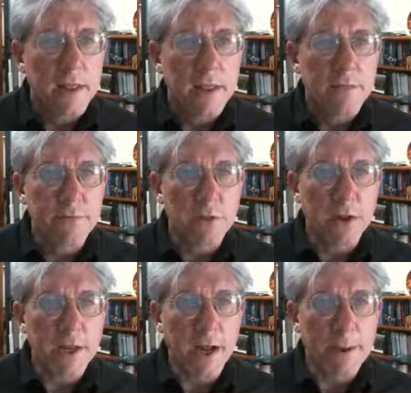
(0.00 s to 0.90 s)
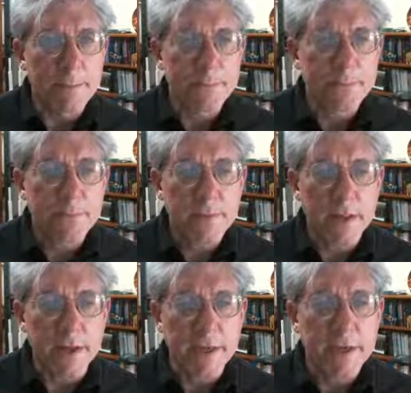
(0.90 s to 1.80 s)
If you look it up,
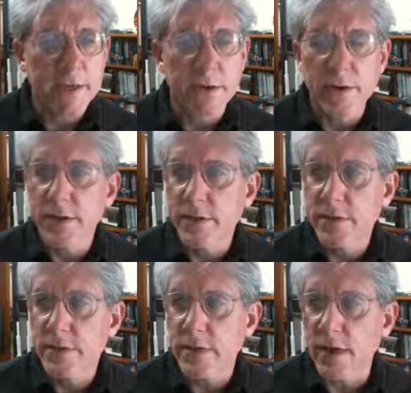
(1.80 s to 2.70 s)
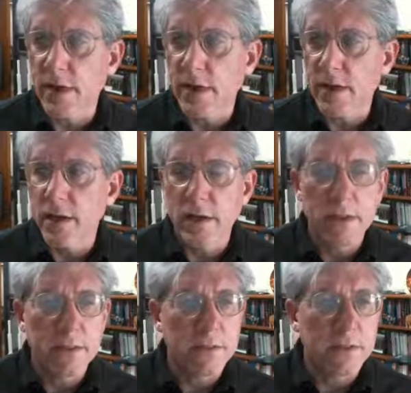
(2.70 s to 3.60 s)
like here is
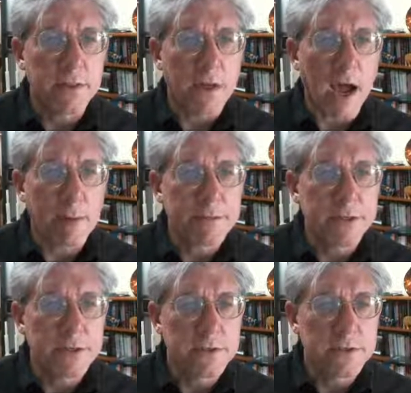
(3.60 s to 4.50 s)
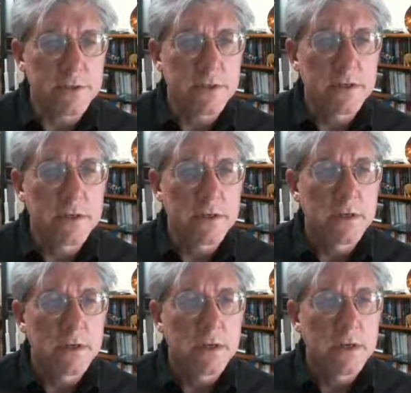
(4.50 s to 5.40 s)
the options.
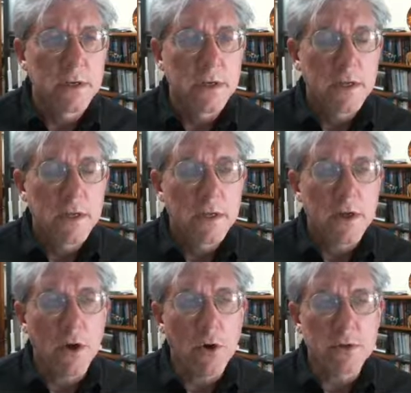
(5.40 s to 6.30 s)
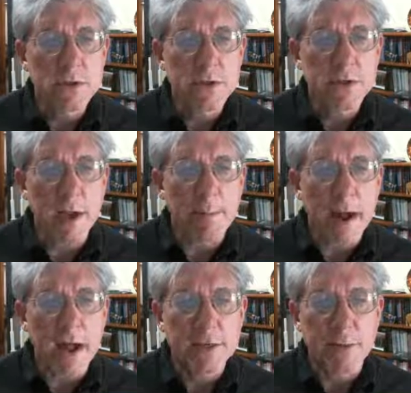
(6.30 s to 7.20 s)
It almost looks like a
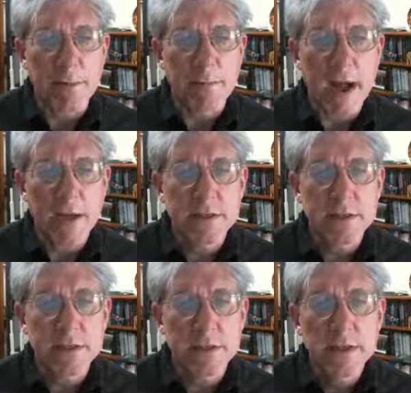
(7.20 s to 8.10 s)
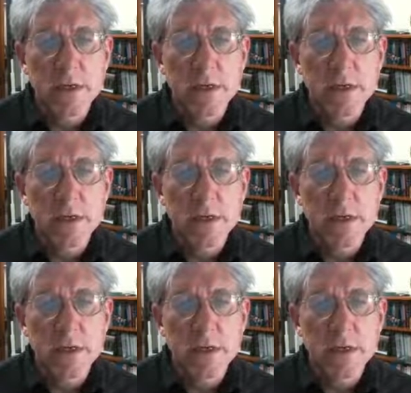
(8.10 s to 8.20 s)
box, but a box